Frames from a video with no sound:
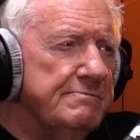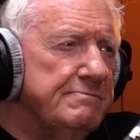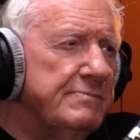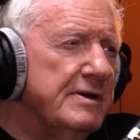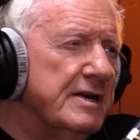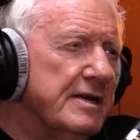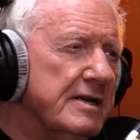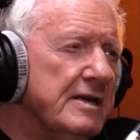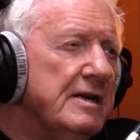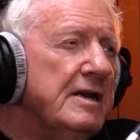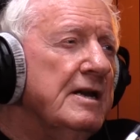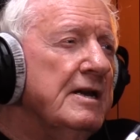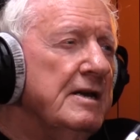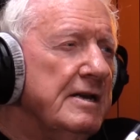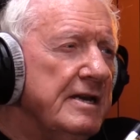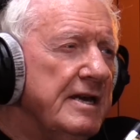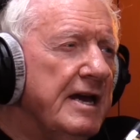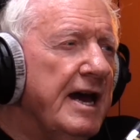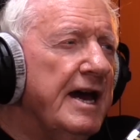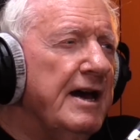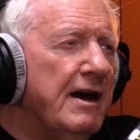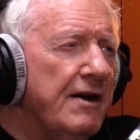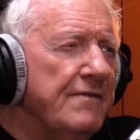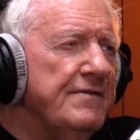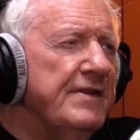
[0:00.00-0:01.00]
Buckinghamshire.
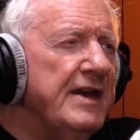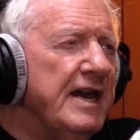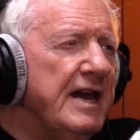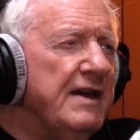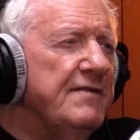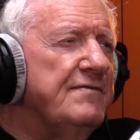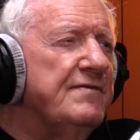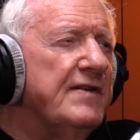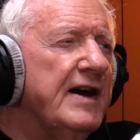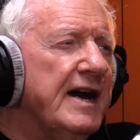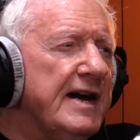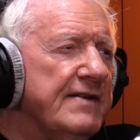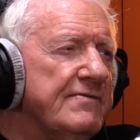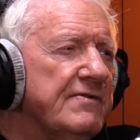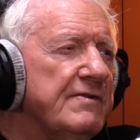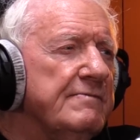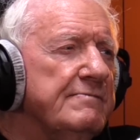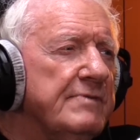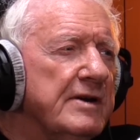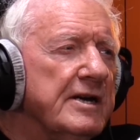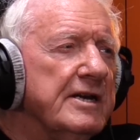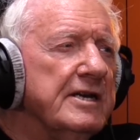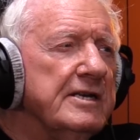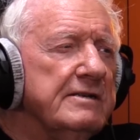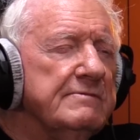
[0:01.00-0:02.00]
Yeah, on the A5 at
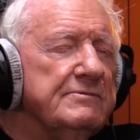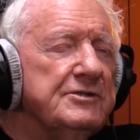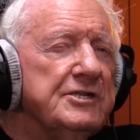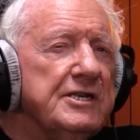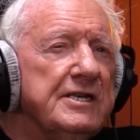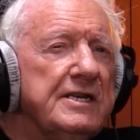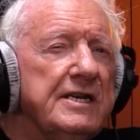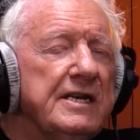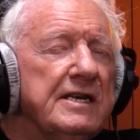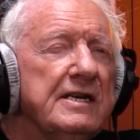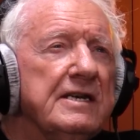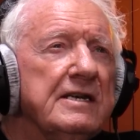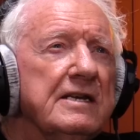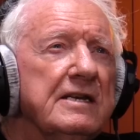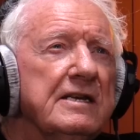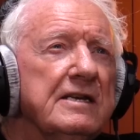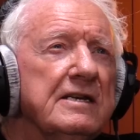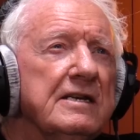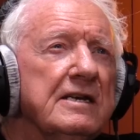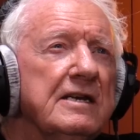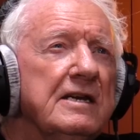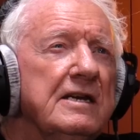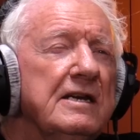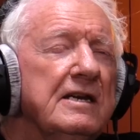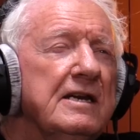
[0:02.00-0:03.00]
Buckinghamshire,
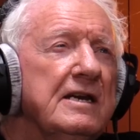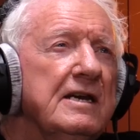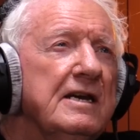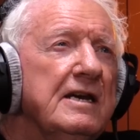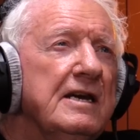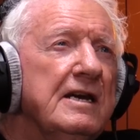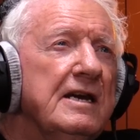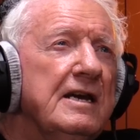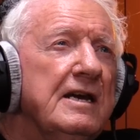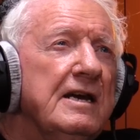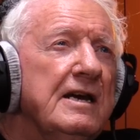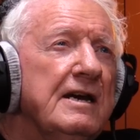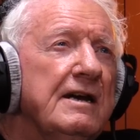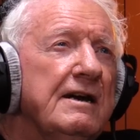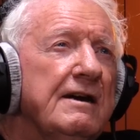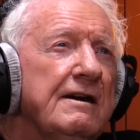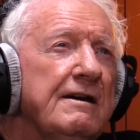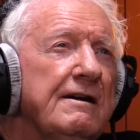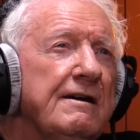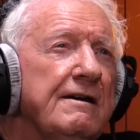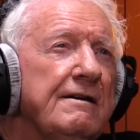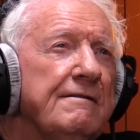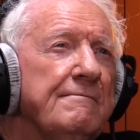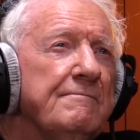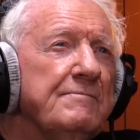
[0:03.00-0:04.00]

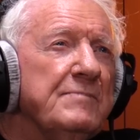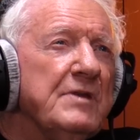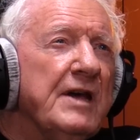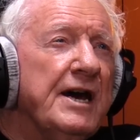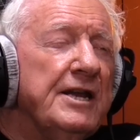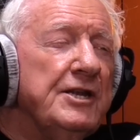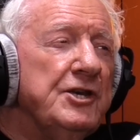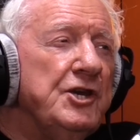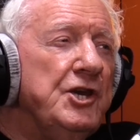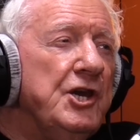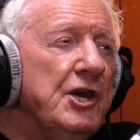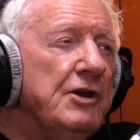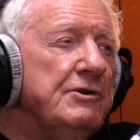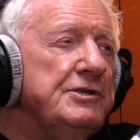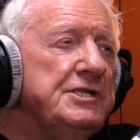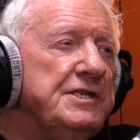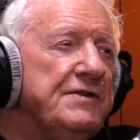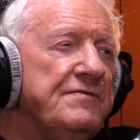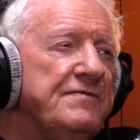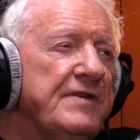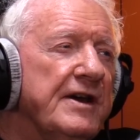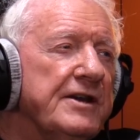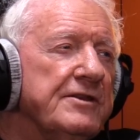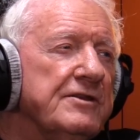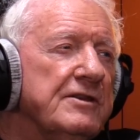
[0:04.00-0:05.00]
had a huge
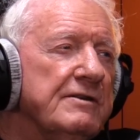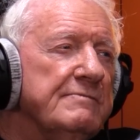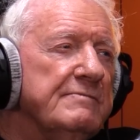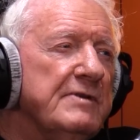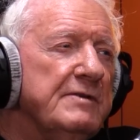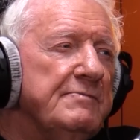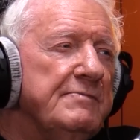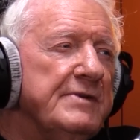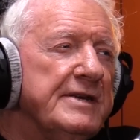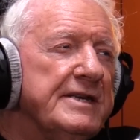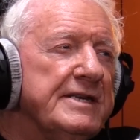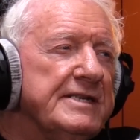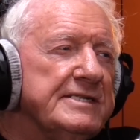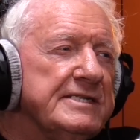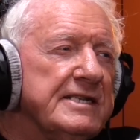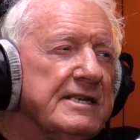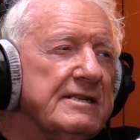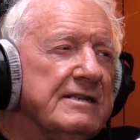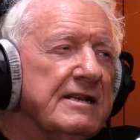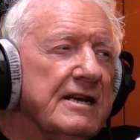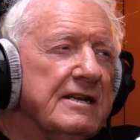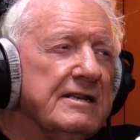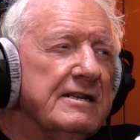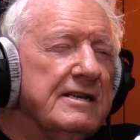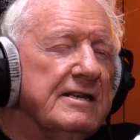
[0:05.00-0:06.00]
effect on me because
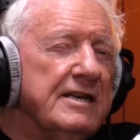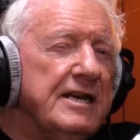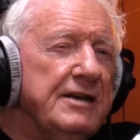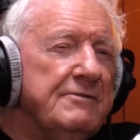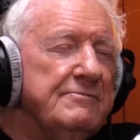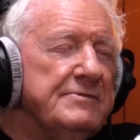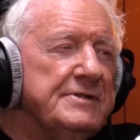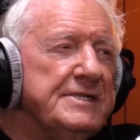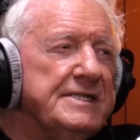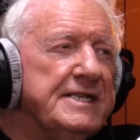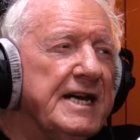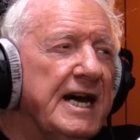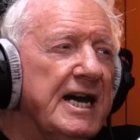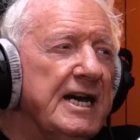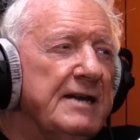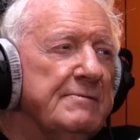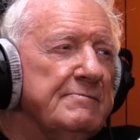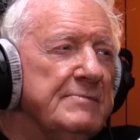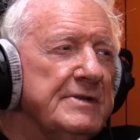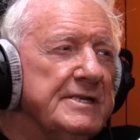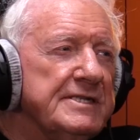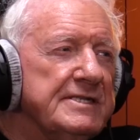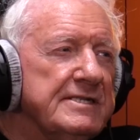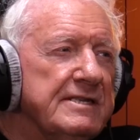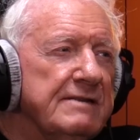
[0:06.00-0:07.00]
it was
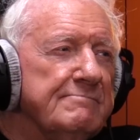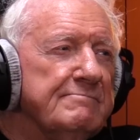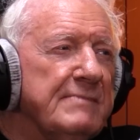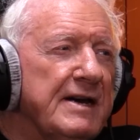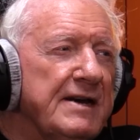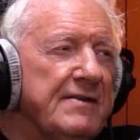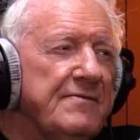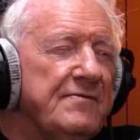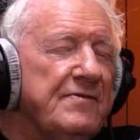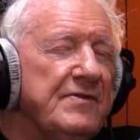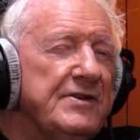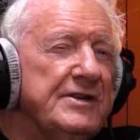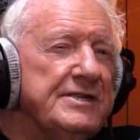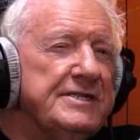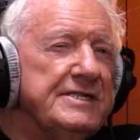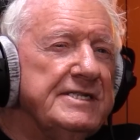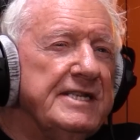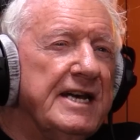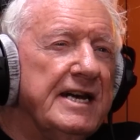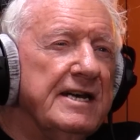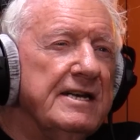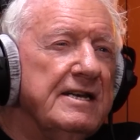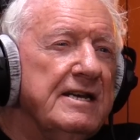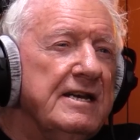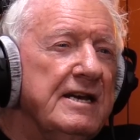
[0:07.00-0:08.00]
timeless. That my first
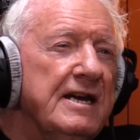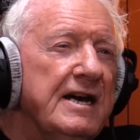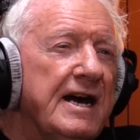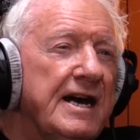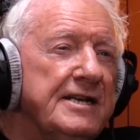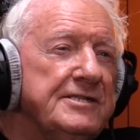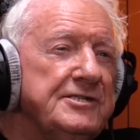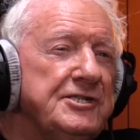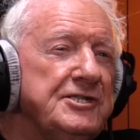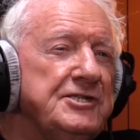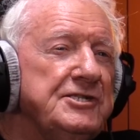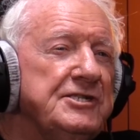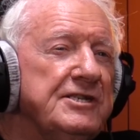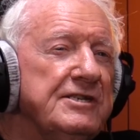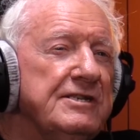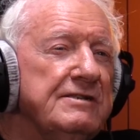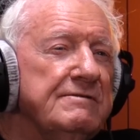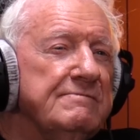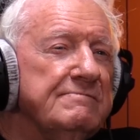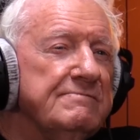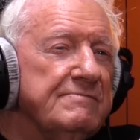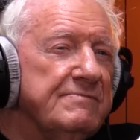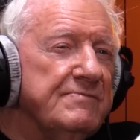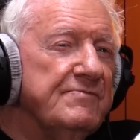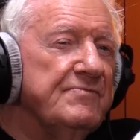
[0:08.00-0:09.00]
night, I'd just
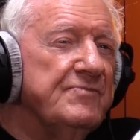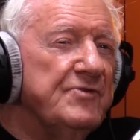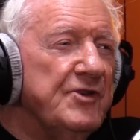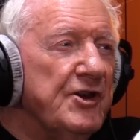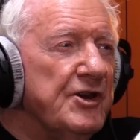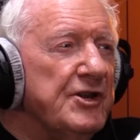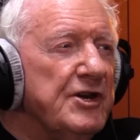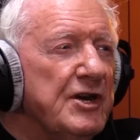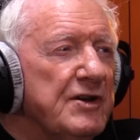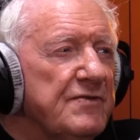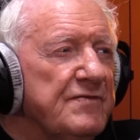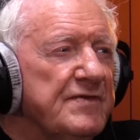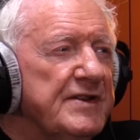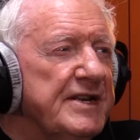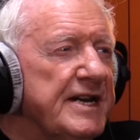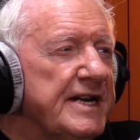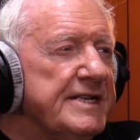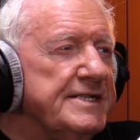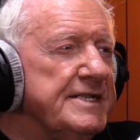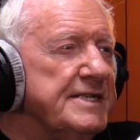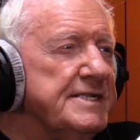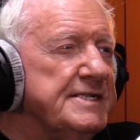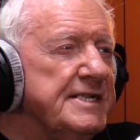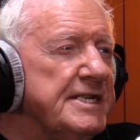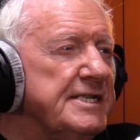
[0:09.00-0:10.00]
done the odd
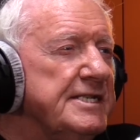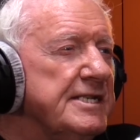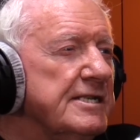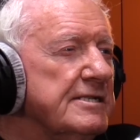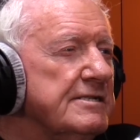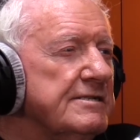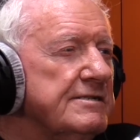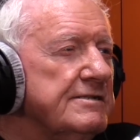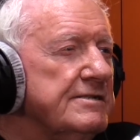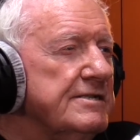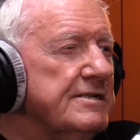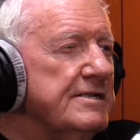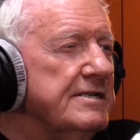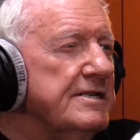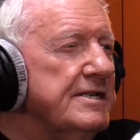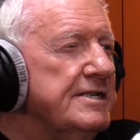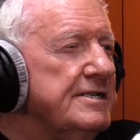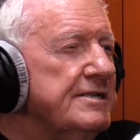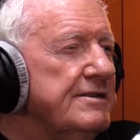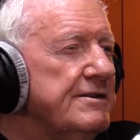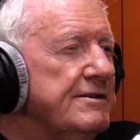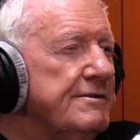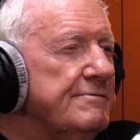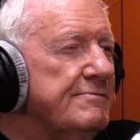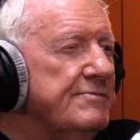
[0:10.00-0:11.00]
overnighter sitting under
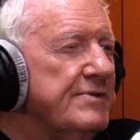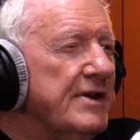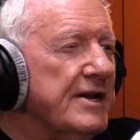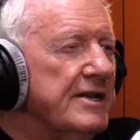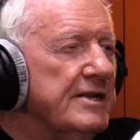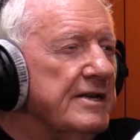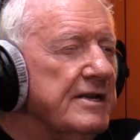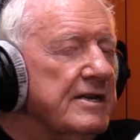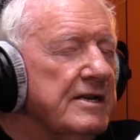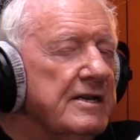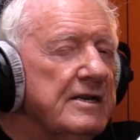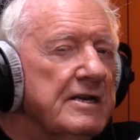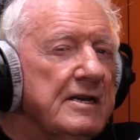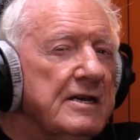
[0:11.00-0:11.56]
an umbrella.